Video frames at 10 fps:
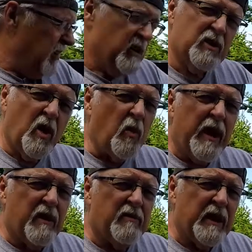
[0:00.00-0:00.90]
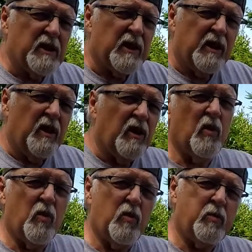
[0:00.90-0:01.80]
there's no way of fixing it. There's
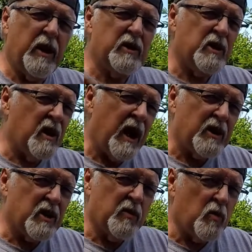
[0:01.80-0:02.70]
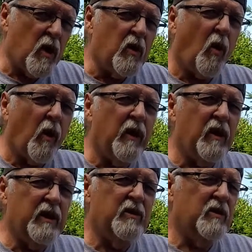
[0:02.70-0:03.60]
no place to actually run
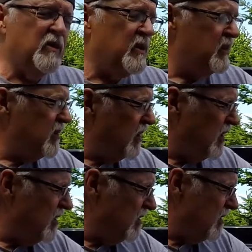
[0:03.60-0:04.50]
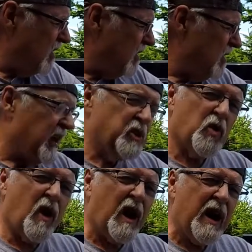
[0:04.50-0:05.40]
oil into it. And I
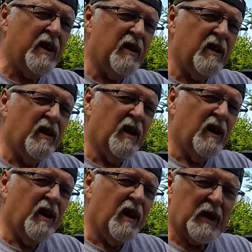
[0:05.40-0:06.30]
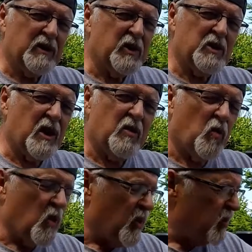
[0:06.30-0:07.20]
tried, it just
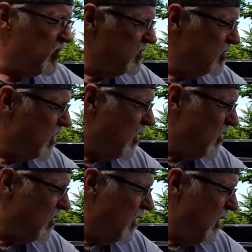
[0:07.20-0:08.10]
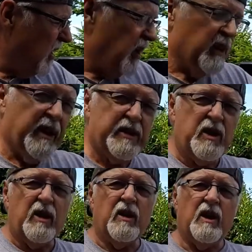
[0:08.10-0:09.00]
didn't work. So
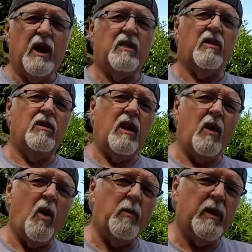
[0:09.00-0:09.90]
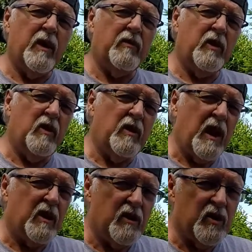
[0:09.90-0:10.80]
unless you cut the thing open, if you do
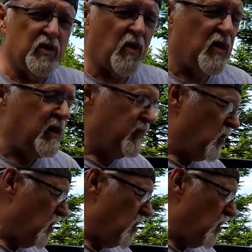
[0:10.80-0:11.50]
that, you destroy it, of